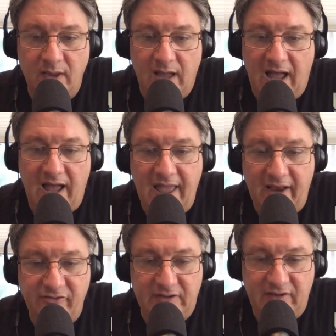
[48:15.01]
I
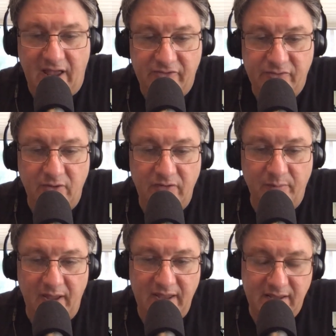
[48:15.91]
actually test rode the
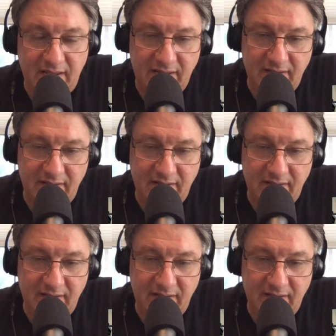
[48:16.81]
bike.